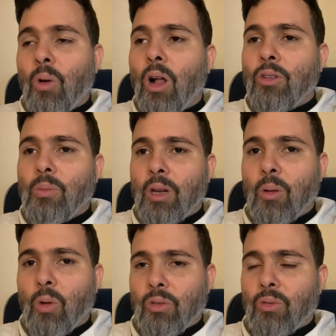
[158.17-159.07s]
ultimately
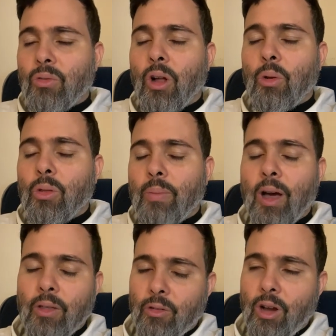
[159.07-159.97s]
want to follow the
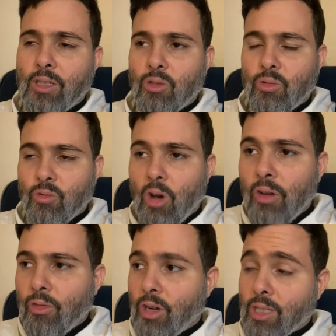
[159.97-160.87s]
path Christ
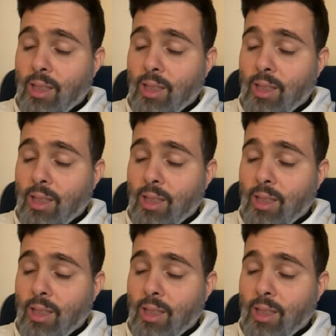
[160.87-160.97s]
trod for us.